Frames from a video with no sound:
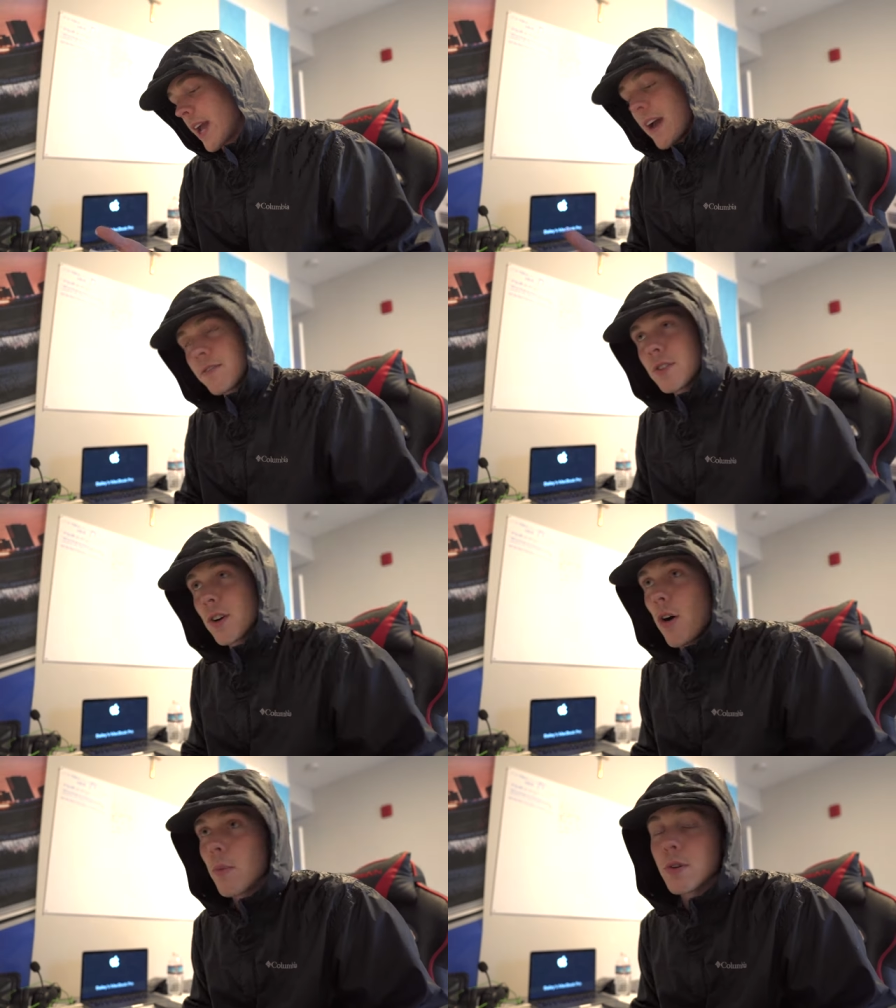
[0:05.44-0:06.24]

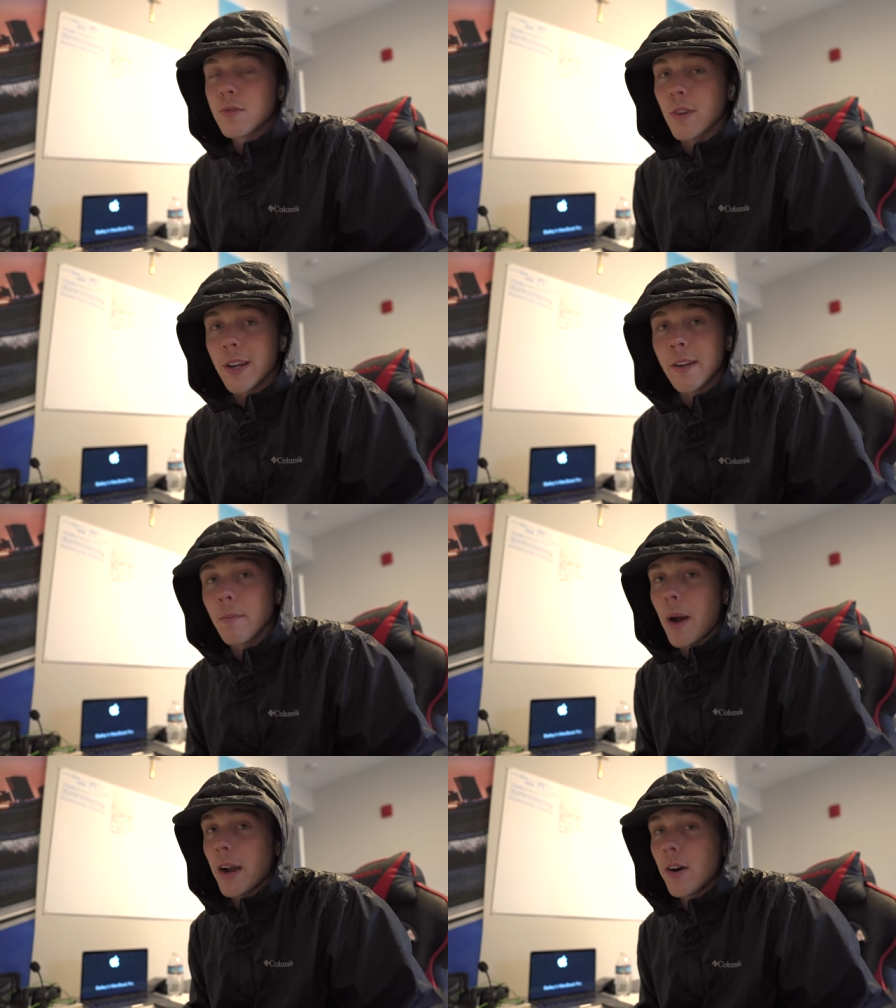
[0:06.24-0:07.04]
after almost wrecking
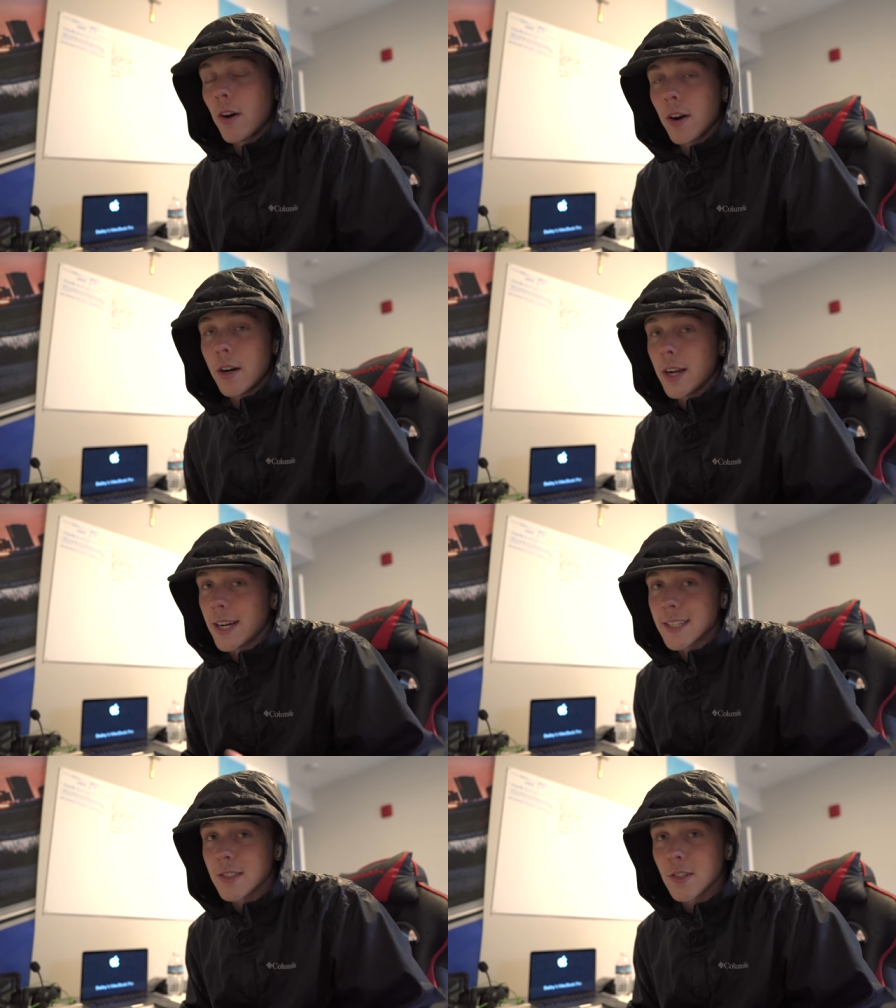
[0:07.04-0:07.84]
my car,
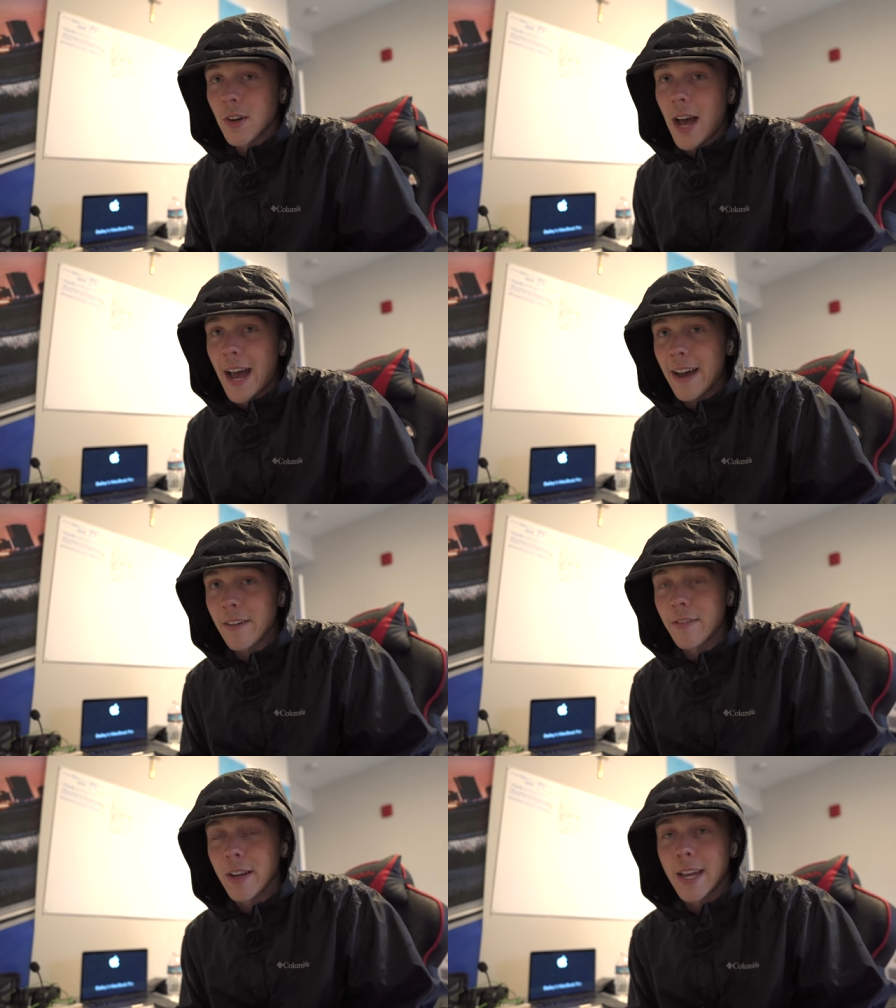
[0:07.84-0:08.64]
and I still
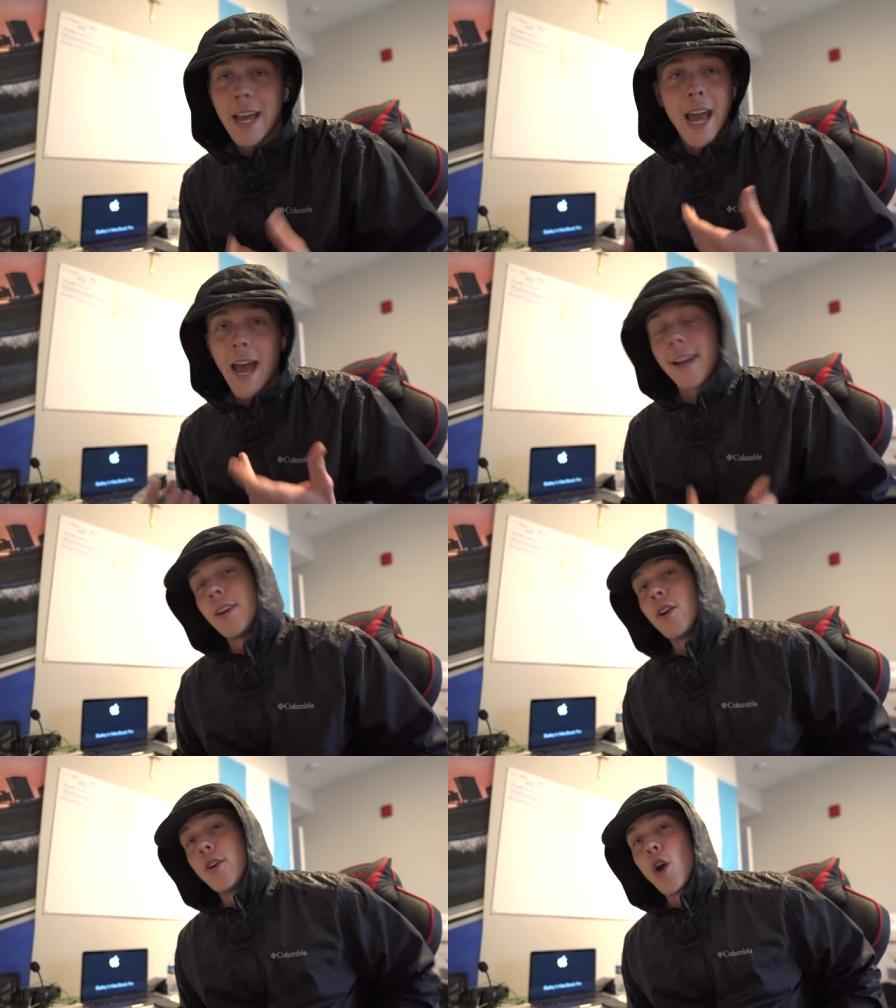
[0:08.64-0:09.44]
have had
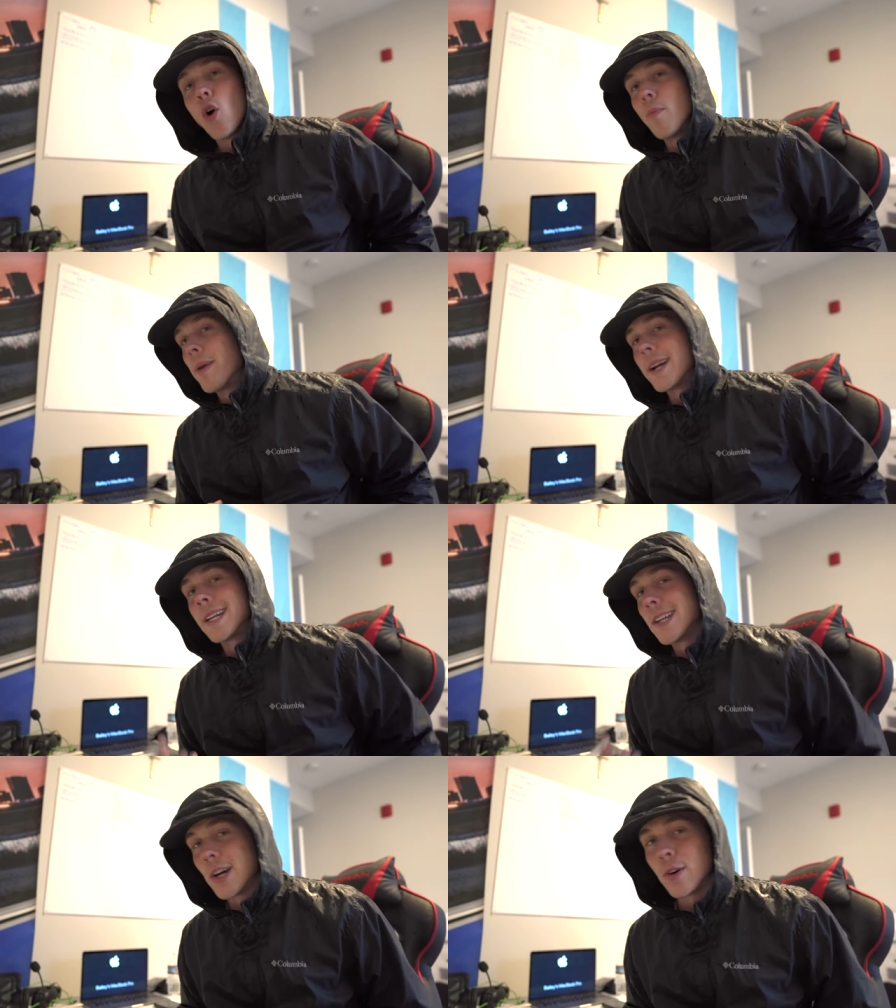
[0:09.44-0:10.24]

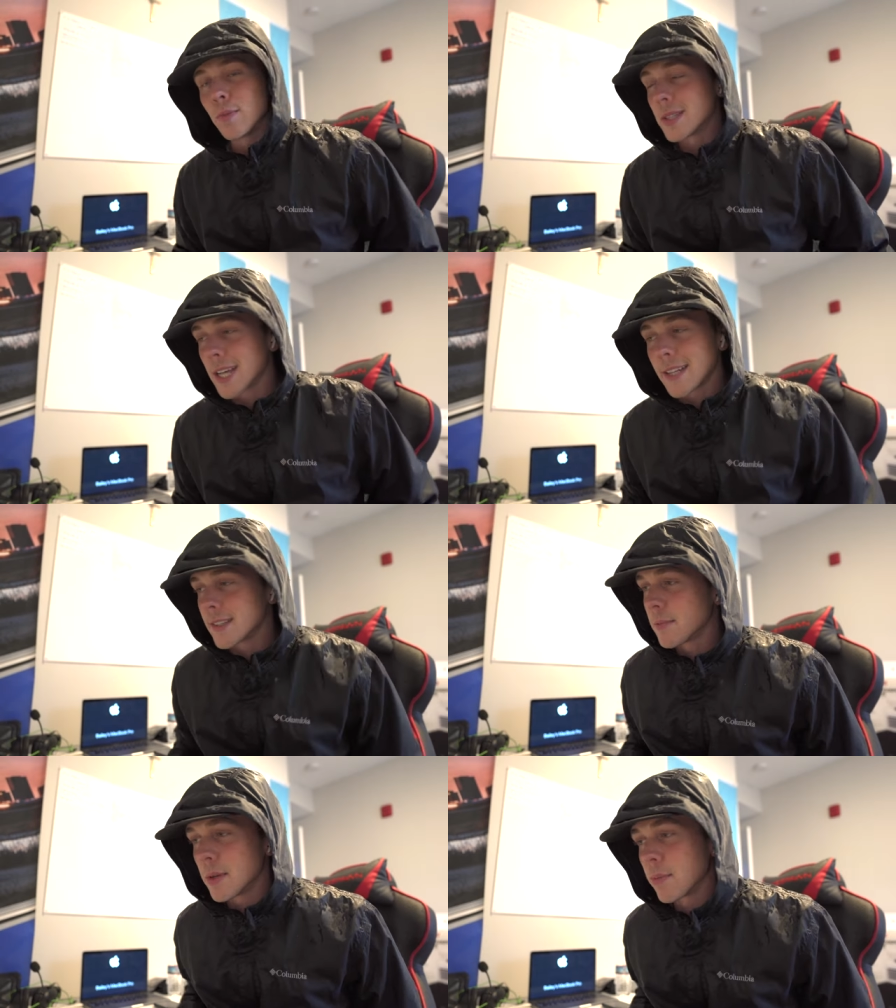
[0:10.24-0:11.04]
nobody know
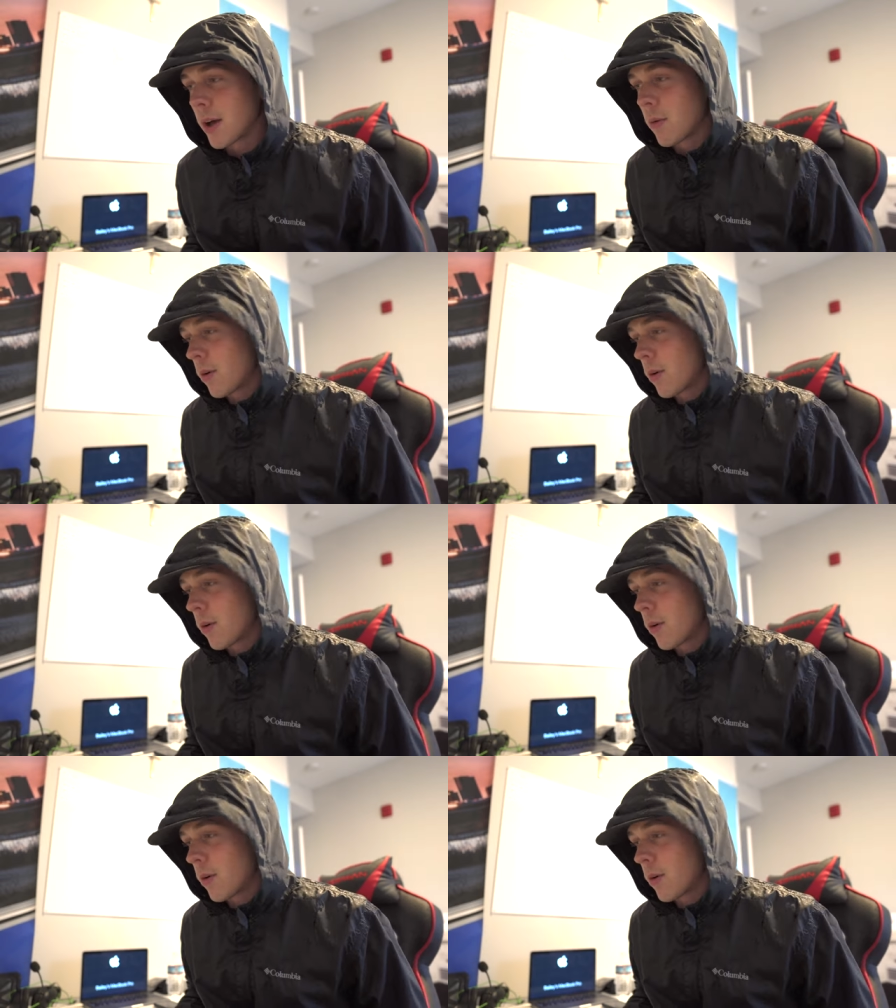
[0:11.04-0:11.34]
besides the people I